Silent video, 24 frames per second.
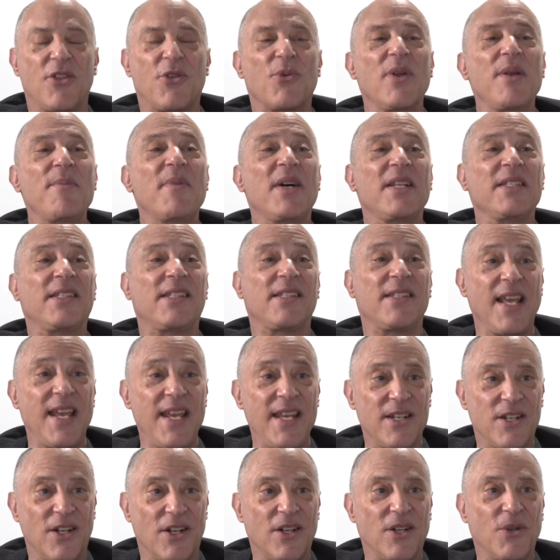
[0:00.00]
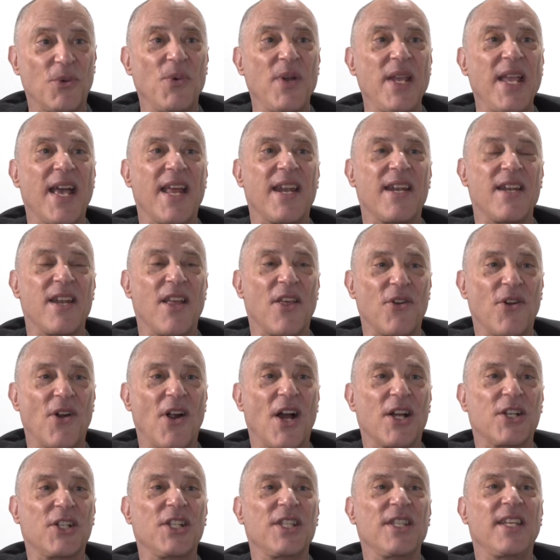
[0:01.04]
3 months later, we had another
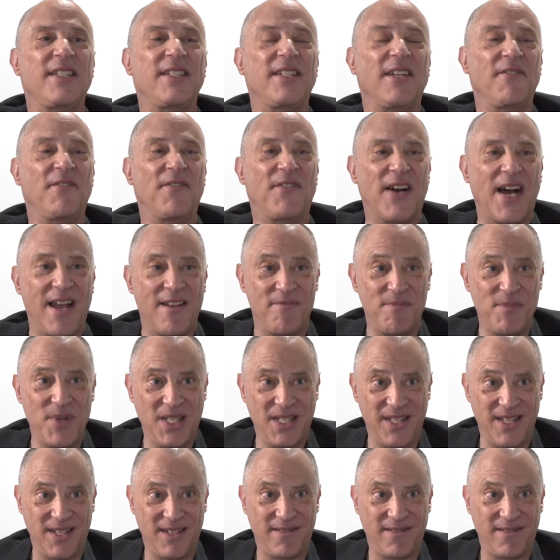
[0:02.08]
auction that did $5 million.